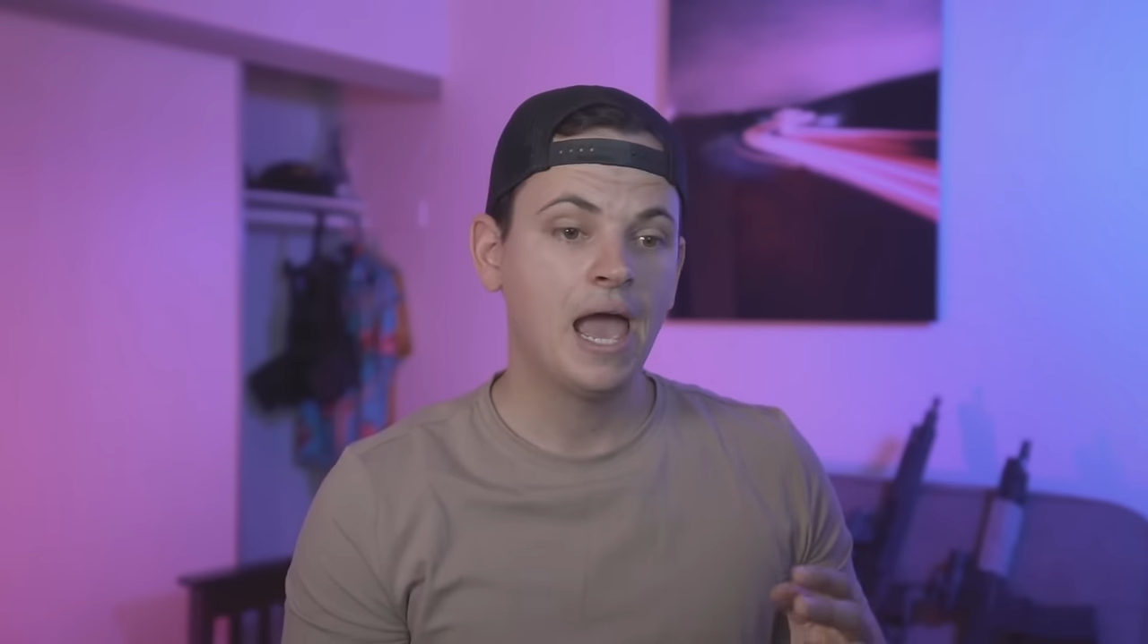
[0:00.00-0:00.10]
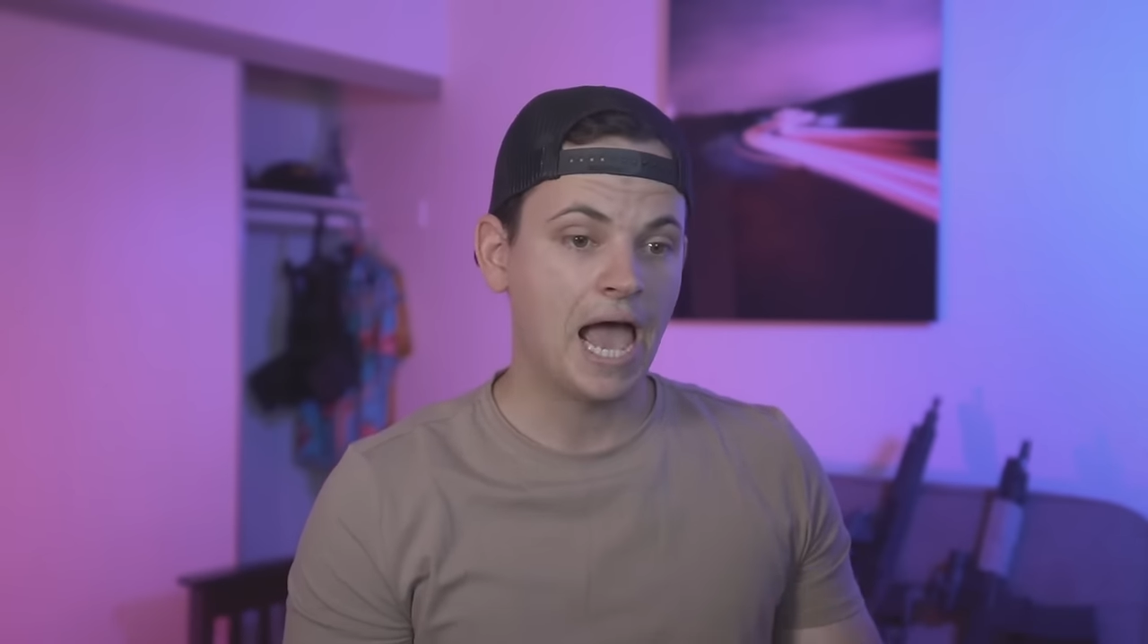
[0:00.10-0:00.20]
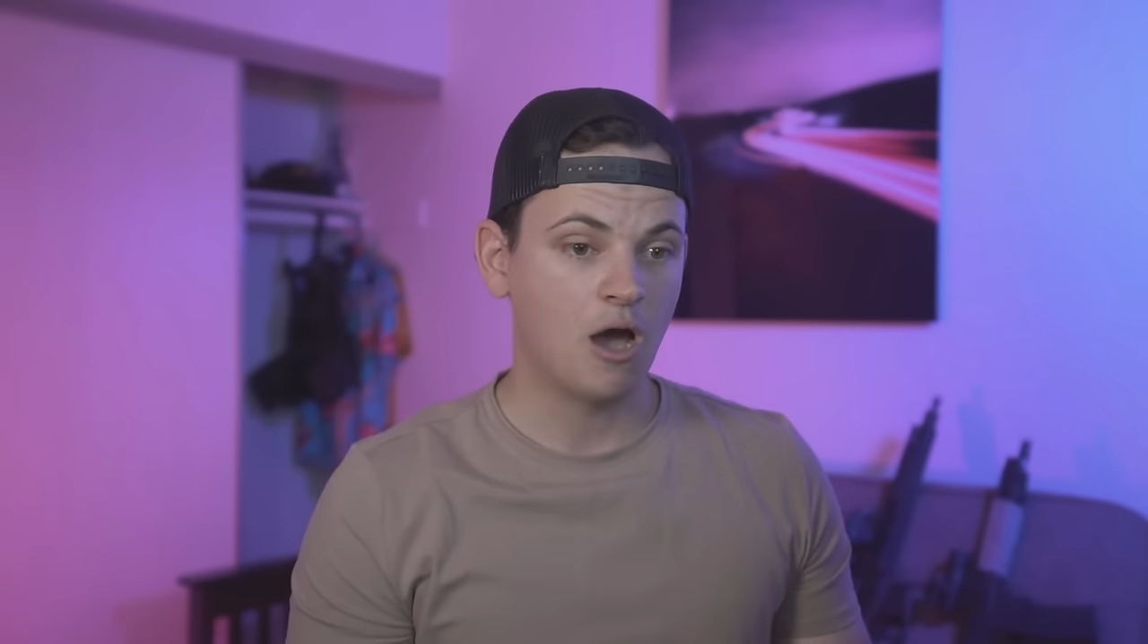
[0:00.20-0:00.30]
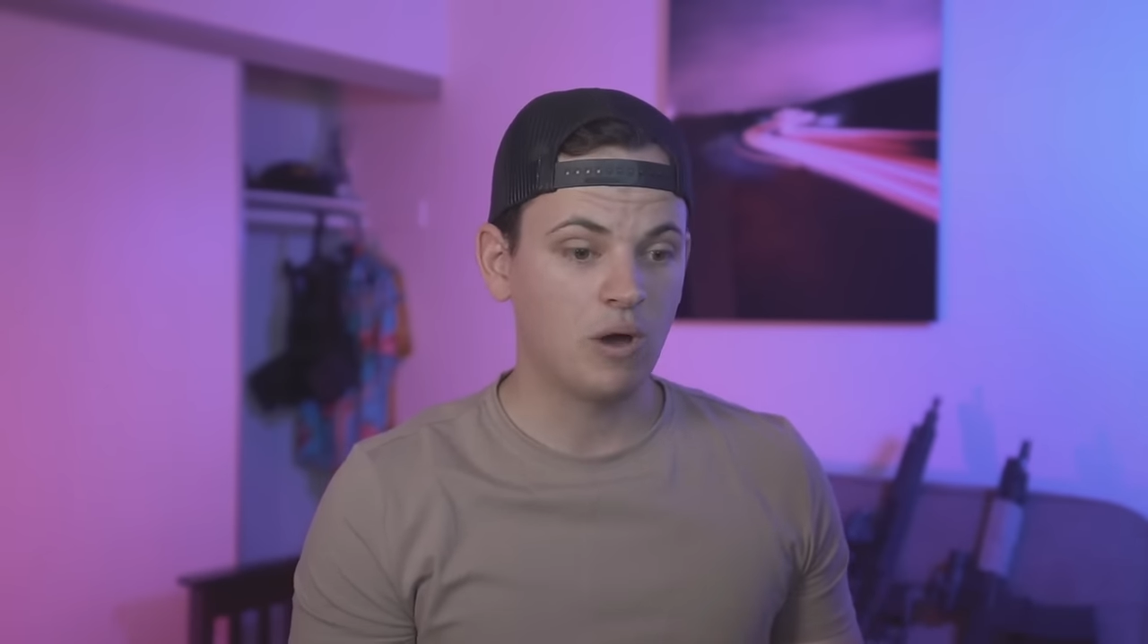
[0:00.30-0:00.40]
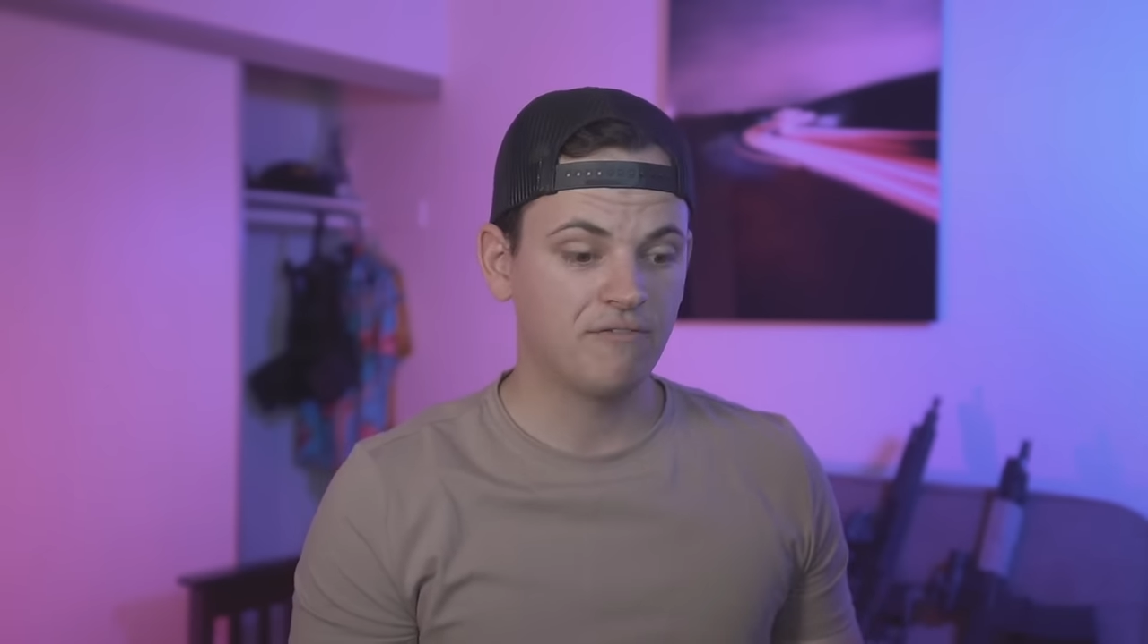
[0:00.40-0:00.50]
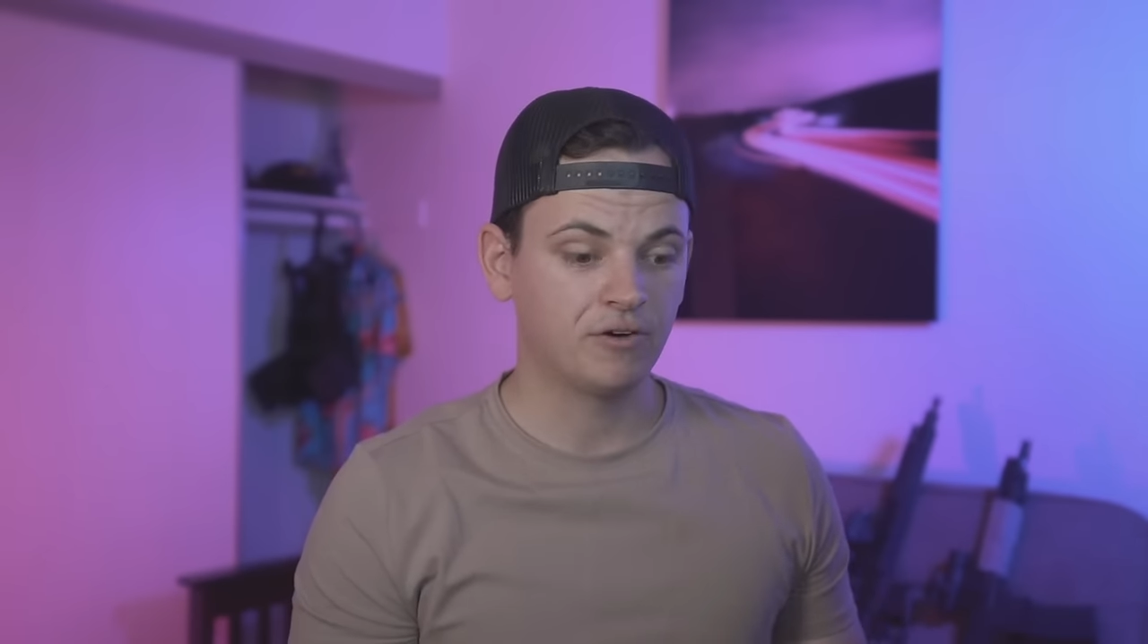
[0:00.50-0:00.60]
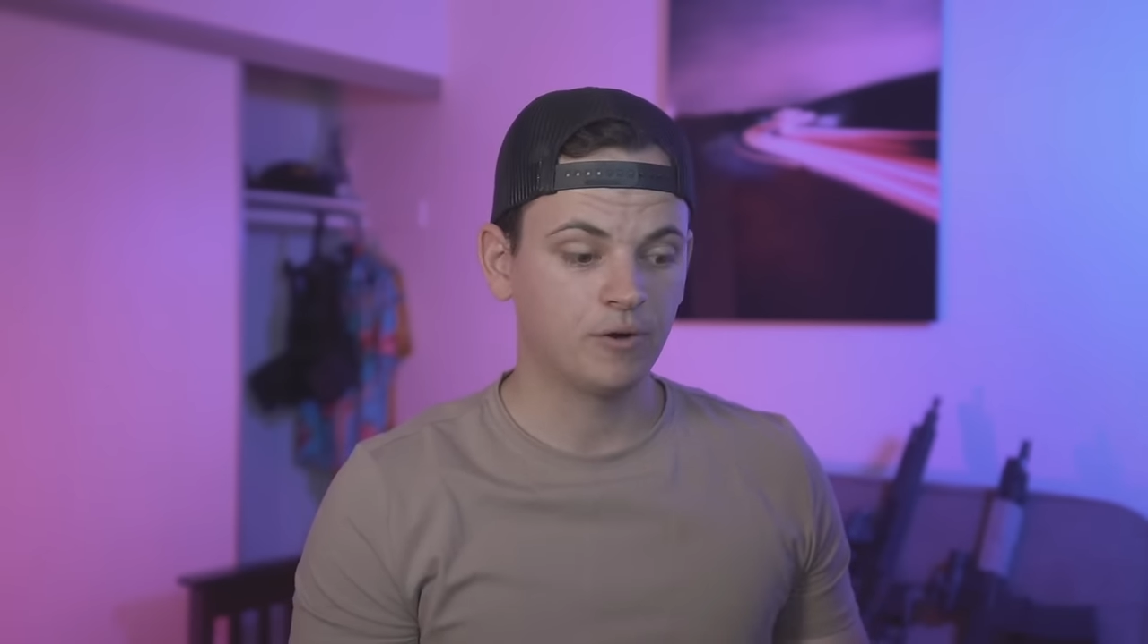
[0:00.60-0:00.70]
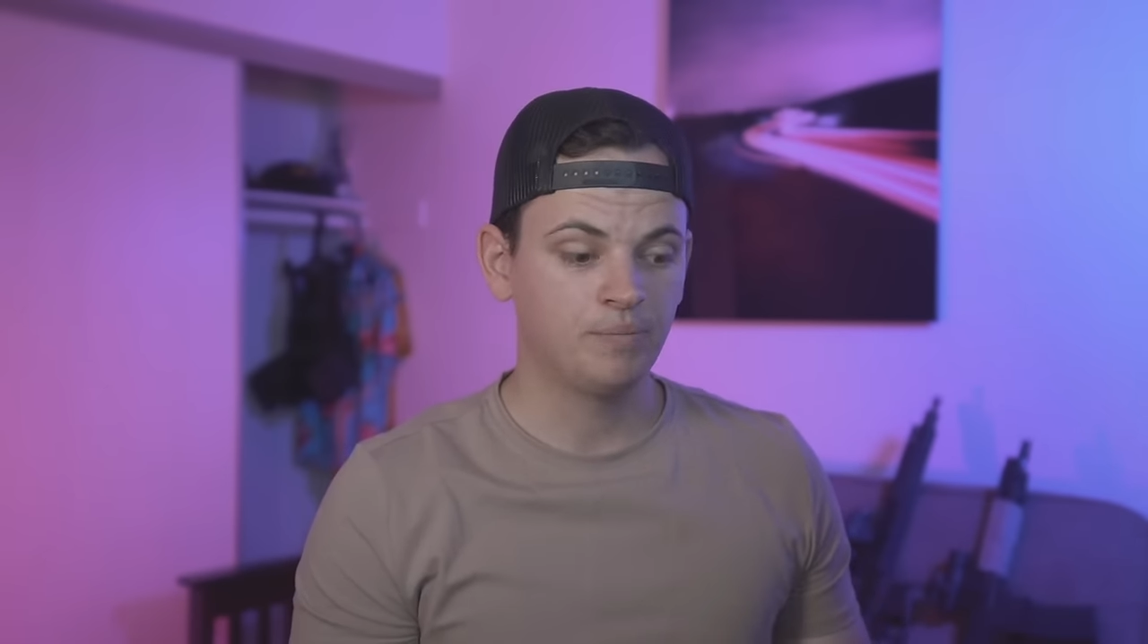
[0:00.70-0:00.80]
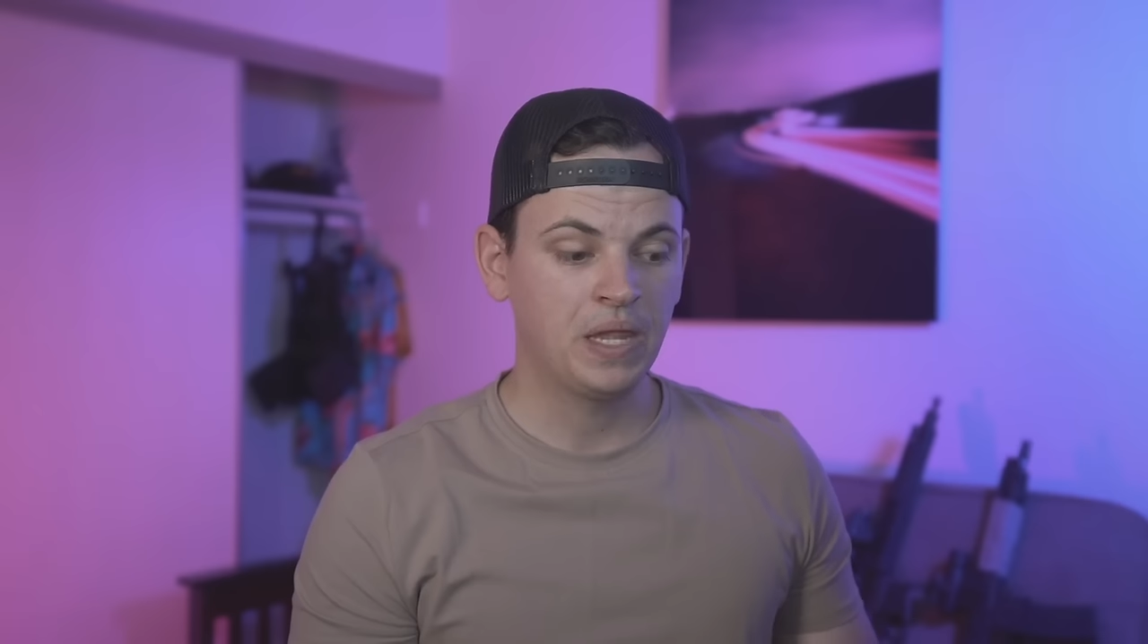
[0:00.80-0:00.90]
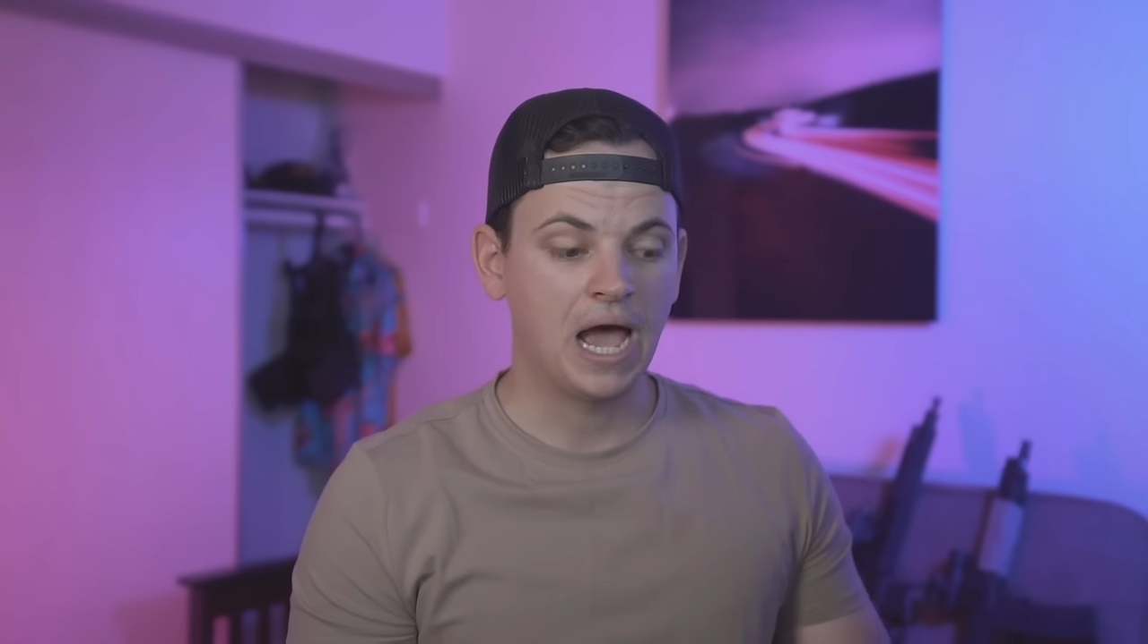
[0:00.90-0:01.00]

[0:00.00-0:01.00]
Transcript: However,